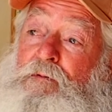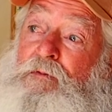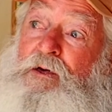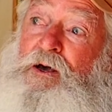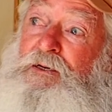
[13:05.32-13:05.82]

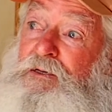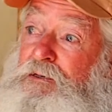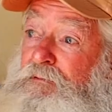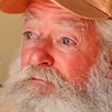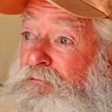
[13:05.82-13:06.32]

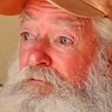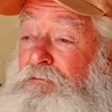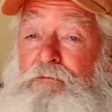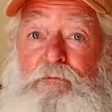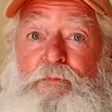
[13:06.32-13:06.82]
thus
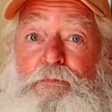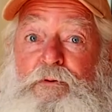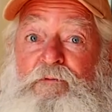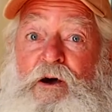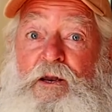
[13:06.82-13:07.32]

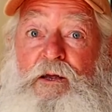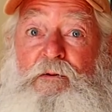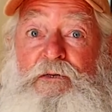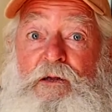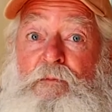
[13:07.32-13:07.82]

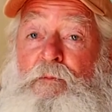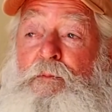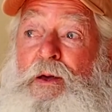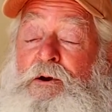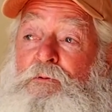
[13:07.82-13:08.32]
providing some
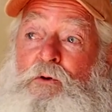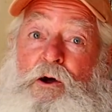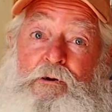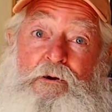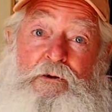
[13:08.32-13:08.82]
better
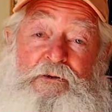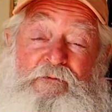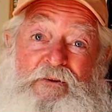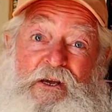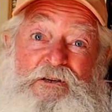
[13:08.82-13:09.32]
water
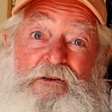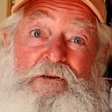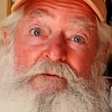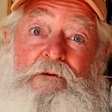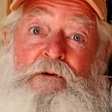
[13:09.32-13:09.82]

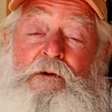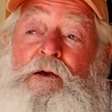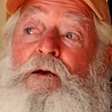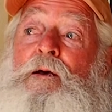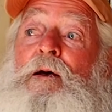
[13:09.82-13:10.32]
conservation
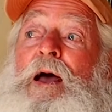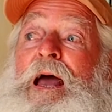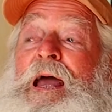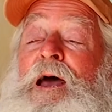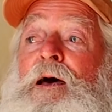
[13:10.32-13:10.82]

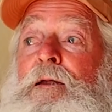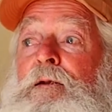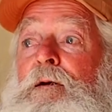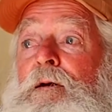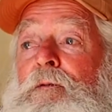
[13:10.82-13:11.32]

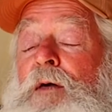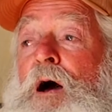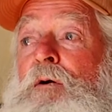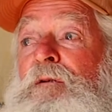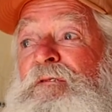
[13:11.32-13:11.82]
and
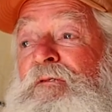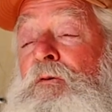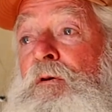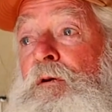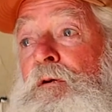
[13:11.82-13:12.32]
allowing
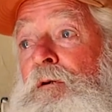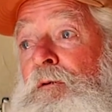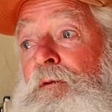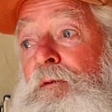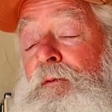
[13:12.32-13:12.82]
for
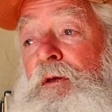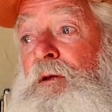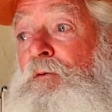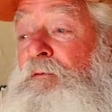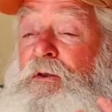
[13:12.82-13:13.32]
the
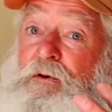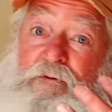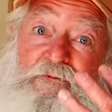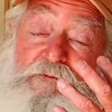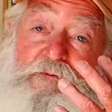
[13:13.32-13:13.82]
equivalent
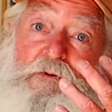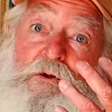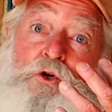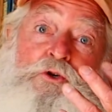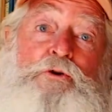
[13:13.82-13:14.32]
of
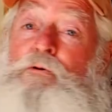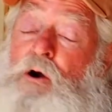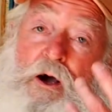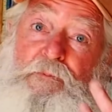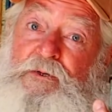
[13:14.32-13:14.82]
two
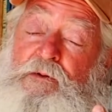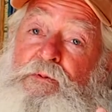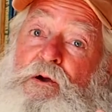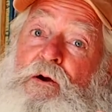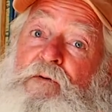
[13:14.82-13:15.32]
crops to
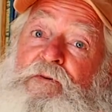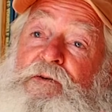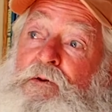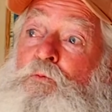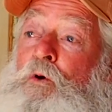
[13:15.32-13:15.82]
be
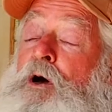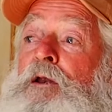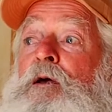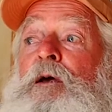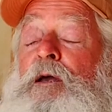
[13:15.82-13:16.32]
harvested
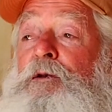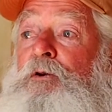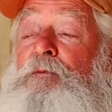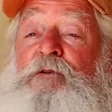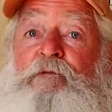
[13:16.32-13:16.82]
one in
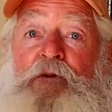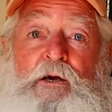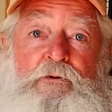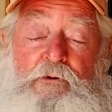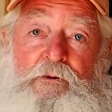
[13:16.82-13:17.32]
terms of
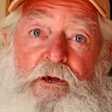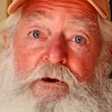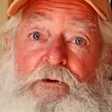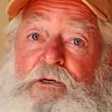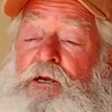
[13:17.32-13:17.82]
electrical
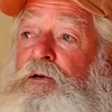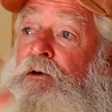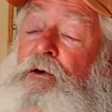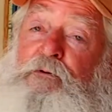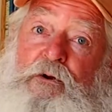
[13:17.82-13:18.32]
energy and
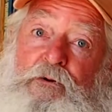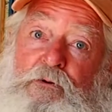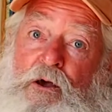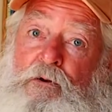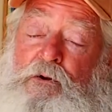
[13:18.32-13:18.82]
another in,
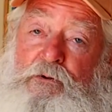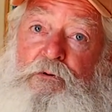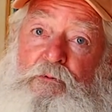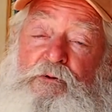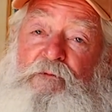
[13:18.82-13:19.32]
in
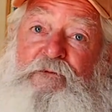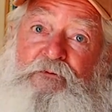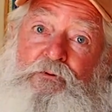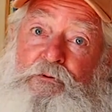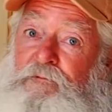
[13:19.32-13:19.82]
terms of
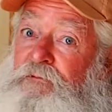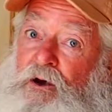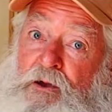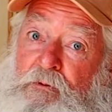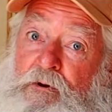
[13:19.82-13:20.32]
food or
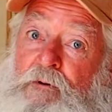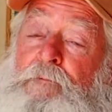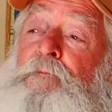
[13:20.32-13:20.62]
fiber.